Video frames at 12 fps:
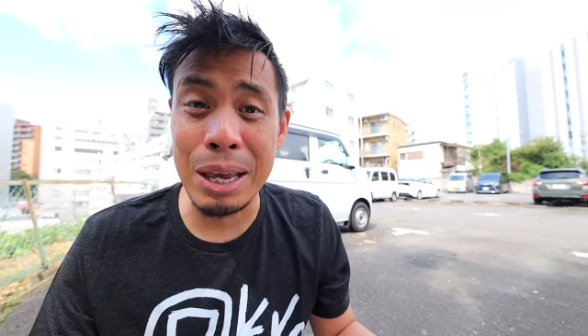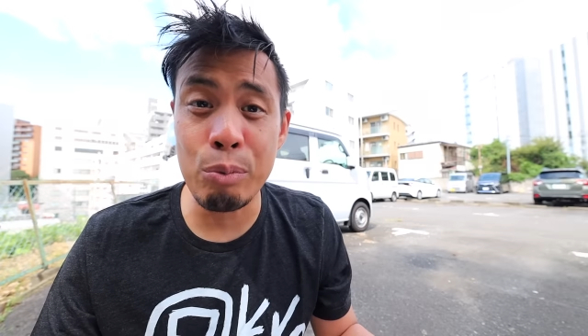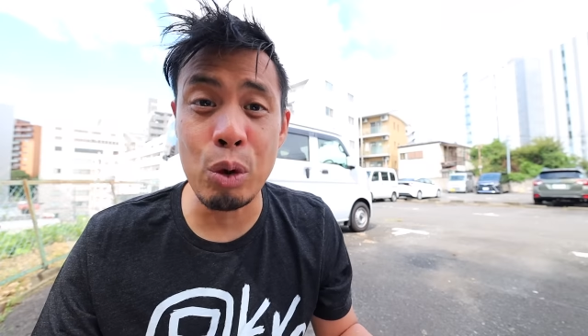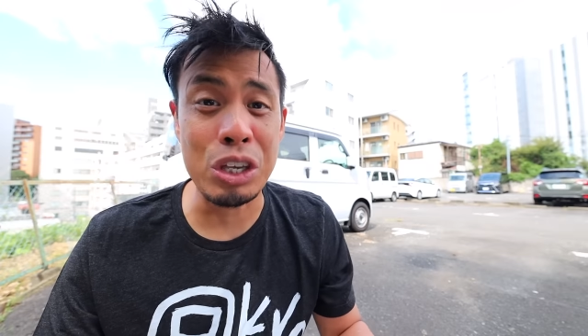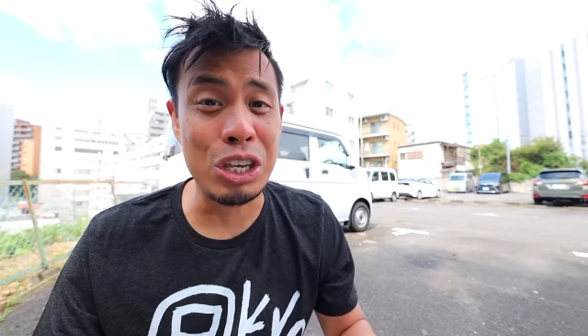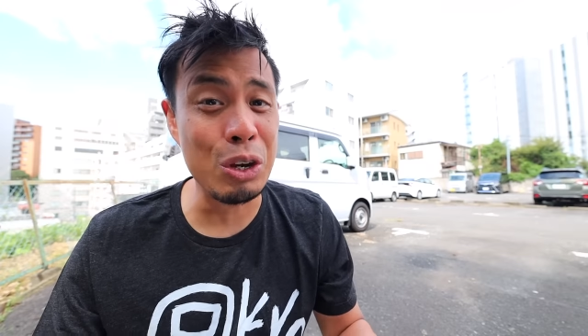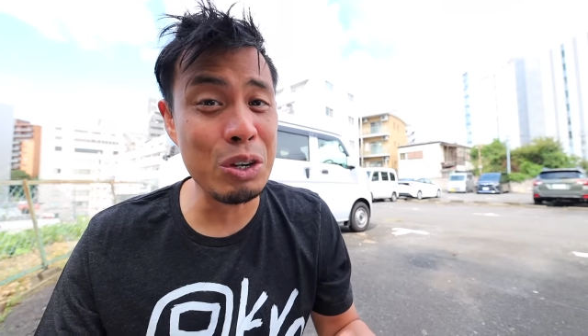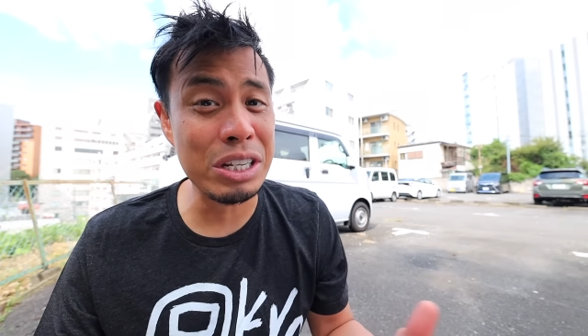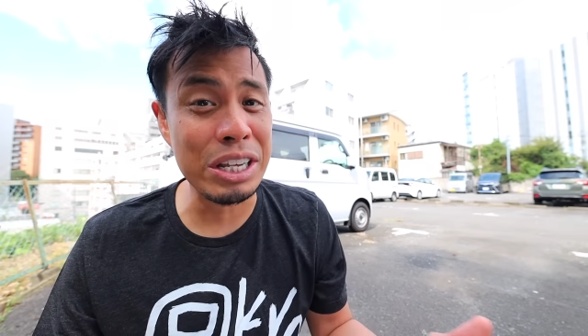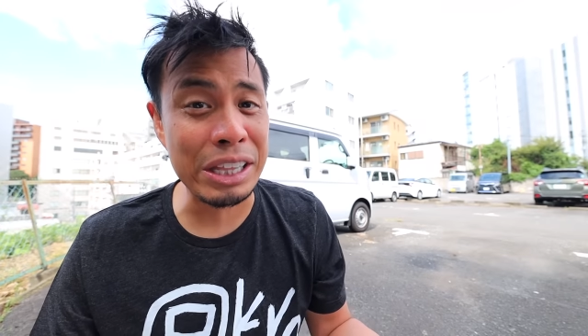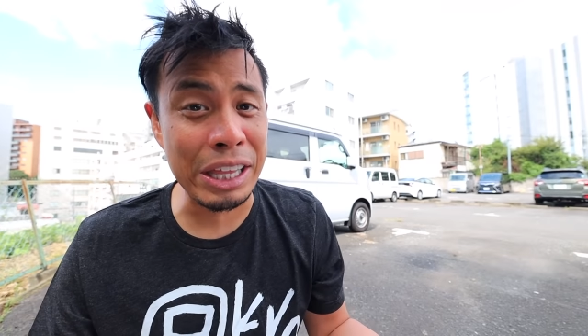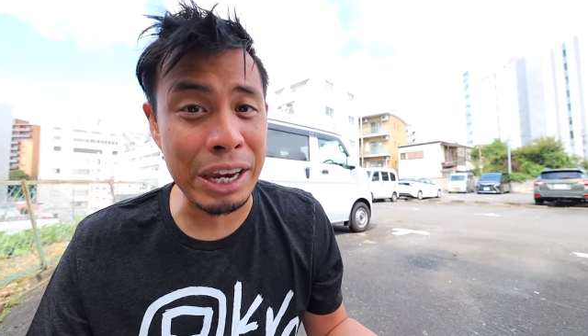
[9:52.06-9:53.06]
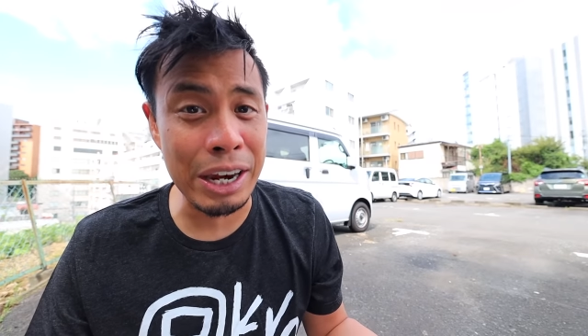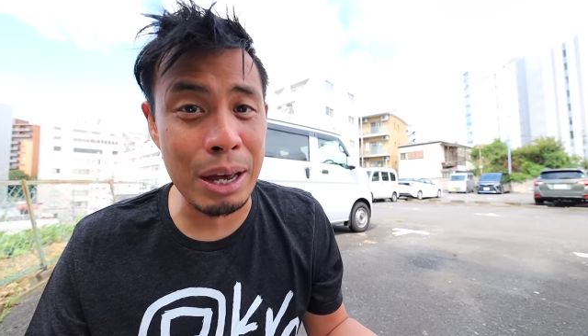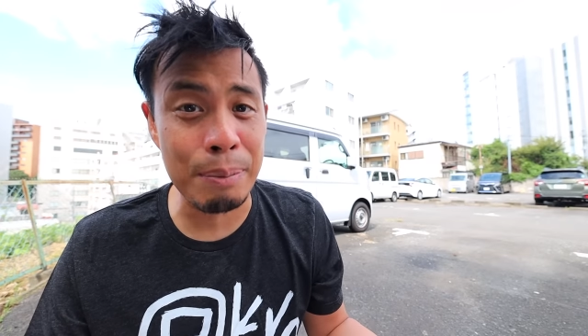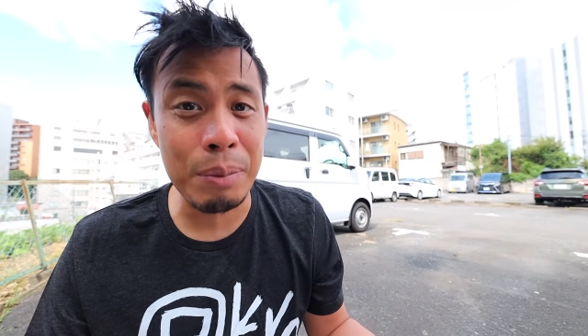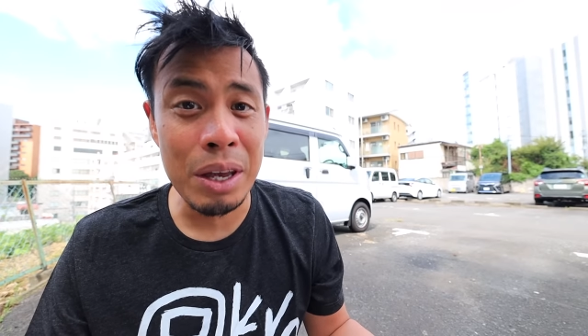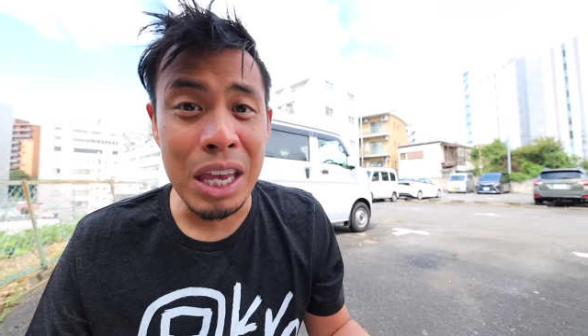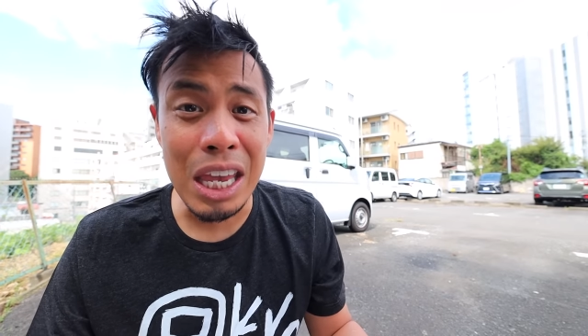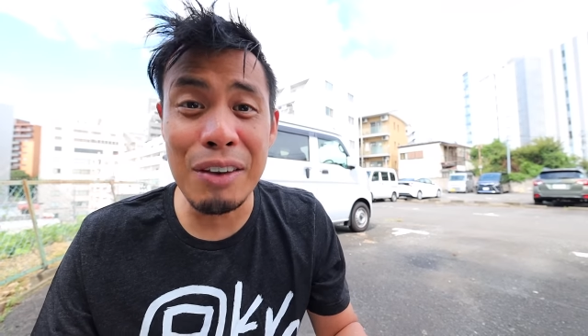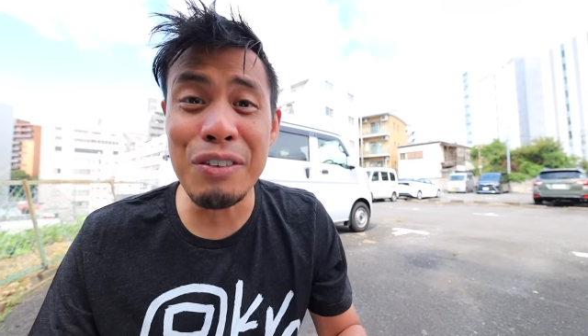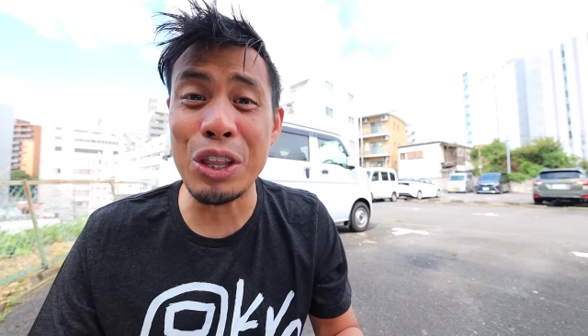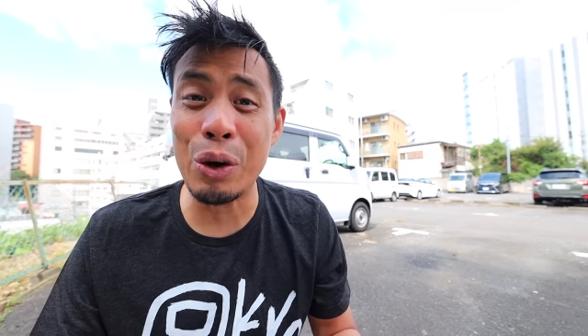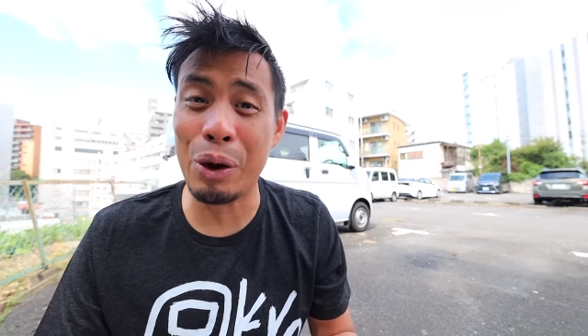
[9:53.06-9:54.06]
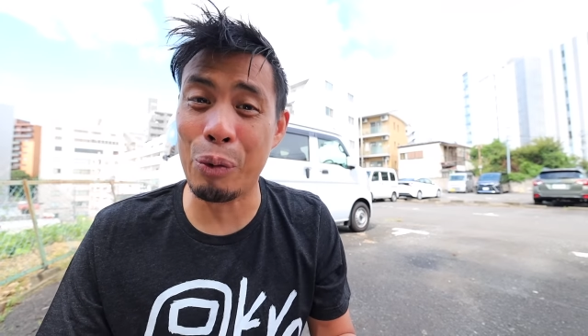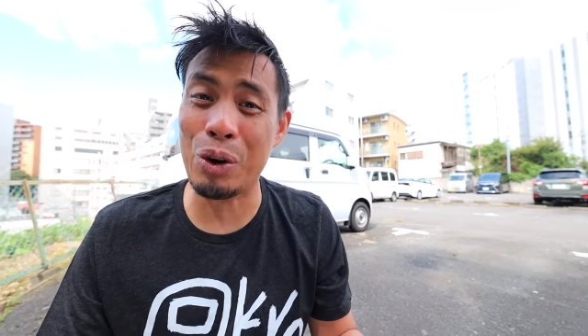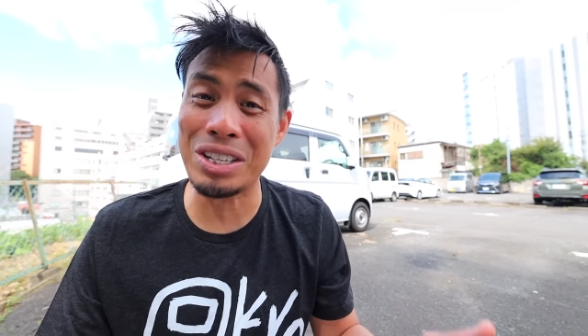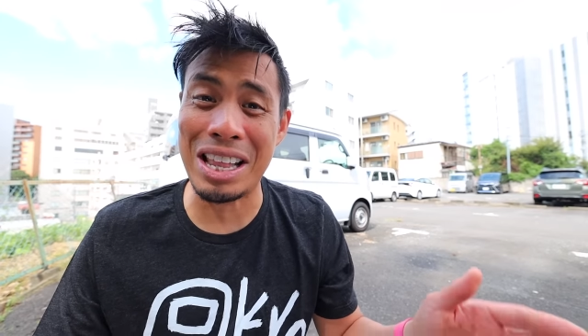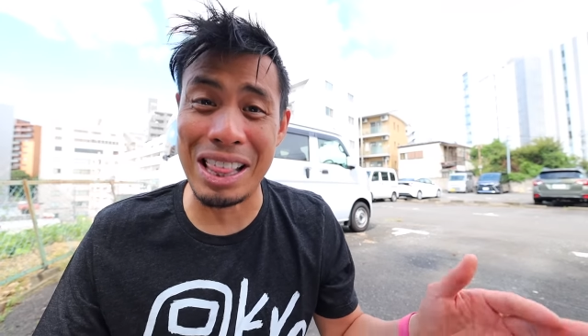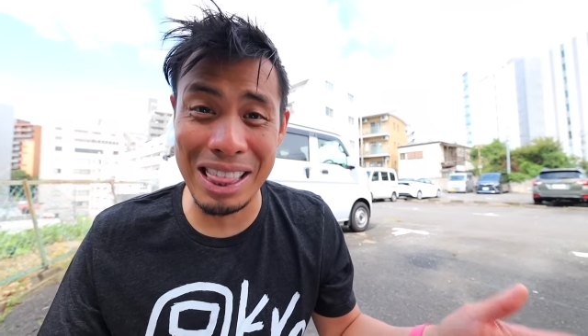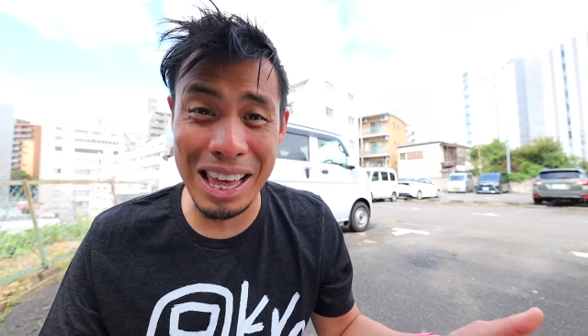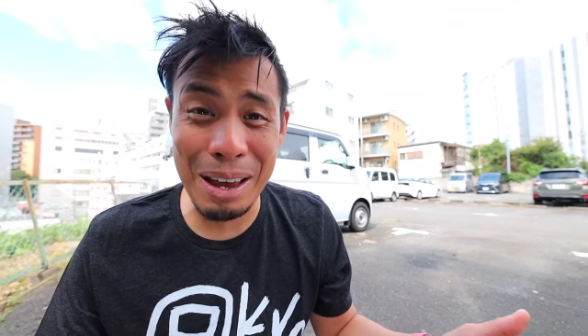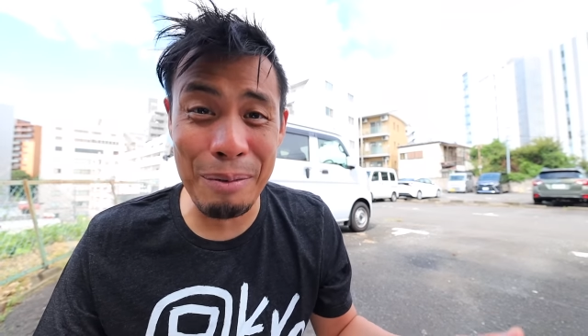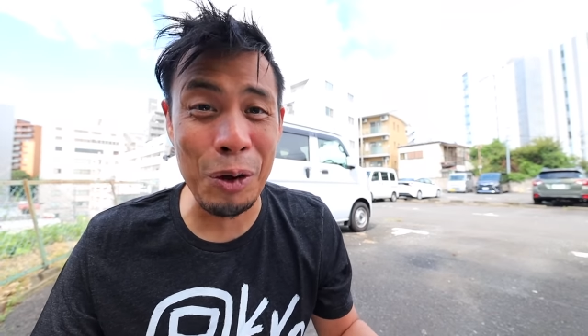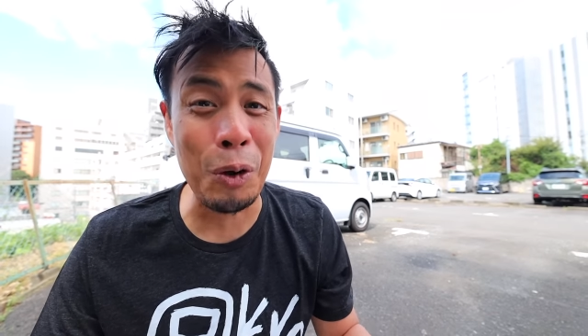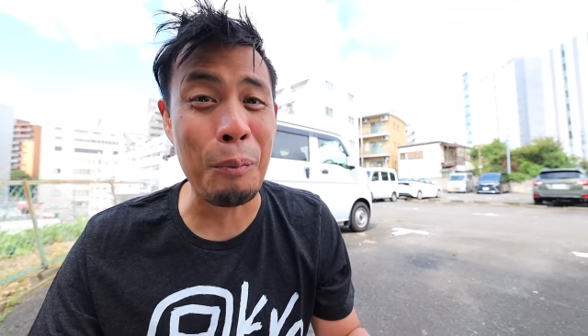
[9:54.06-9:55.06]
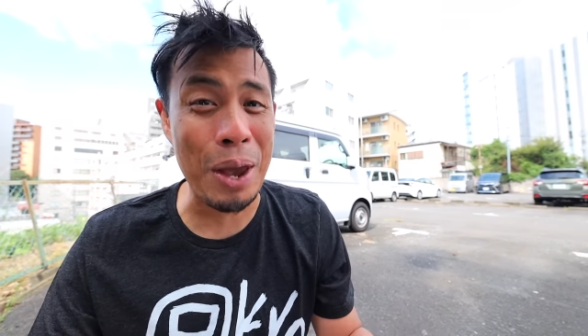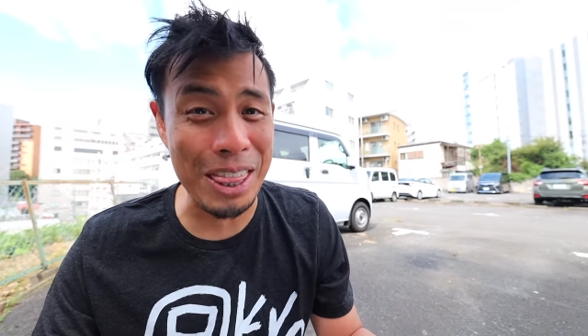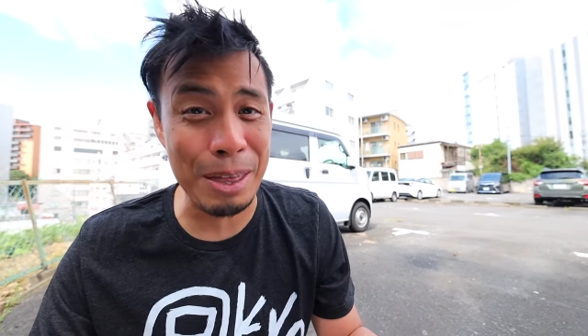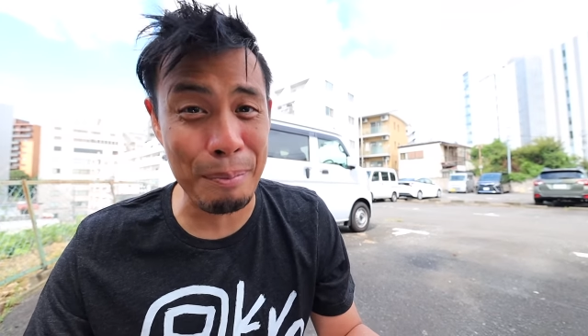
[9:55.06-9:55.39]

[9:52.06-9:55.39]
will usually clean it up, even though it wasn't them who made the